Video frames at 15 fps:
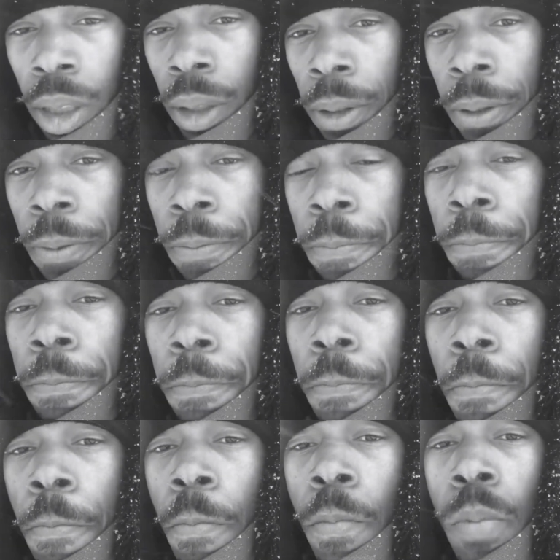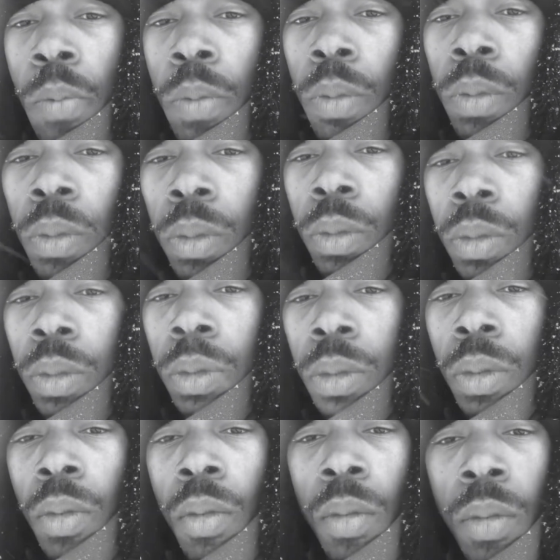
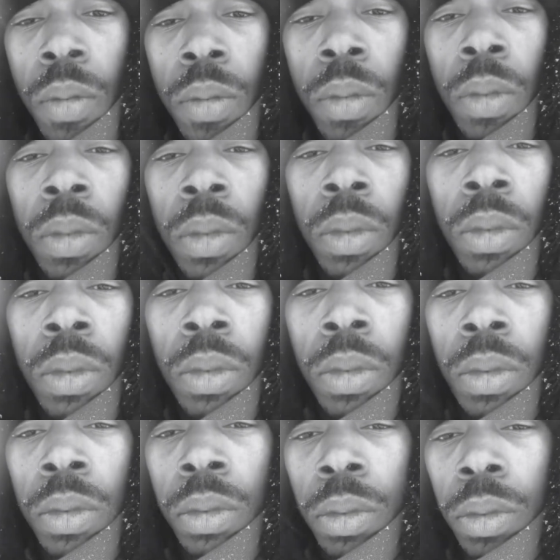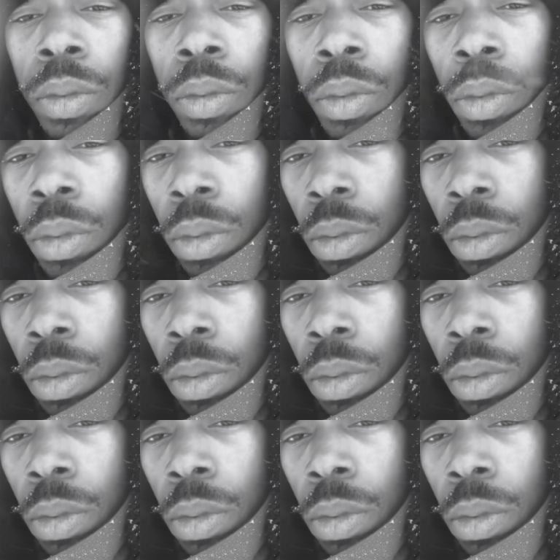Nothing is said.